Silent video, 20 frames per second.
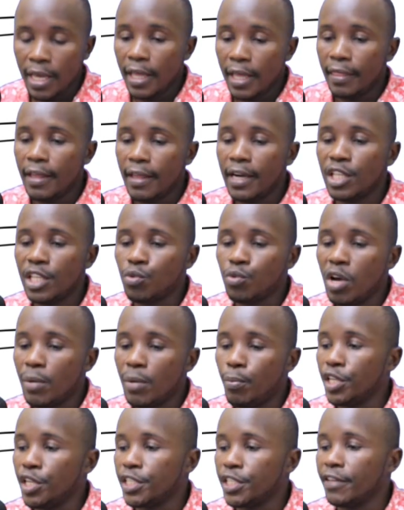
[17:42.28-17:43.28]
That is
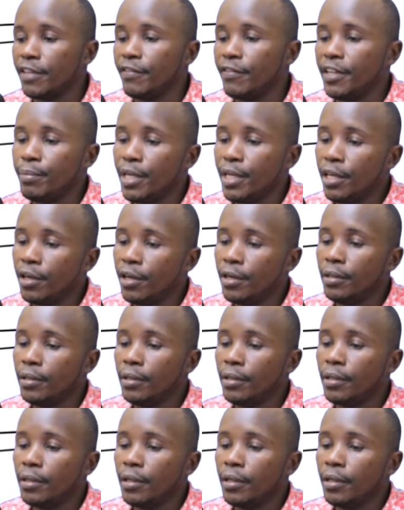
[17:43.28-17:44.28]
1.7 million.
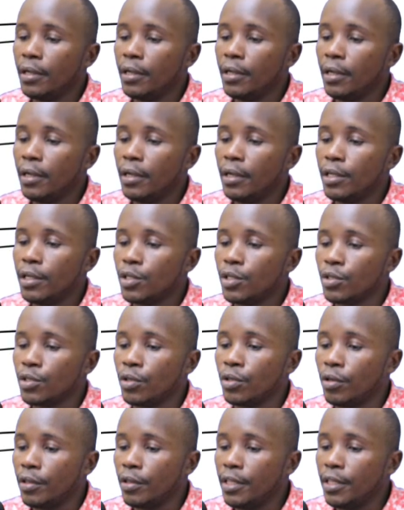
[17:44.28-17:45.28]
So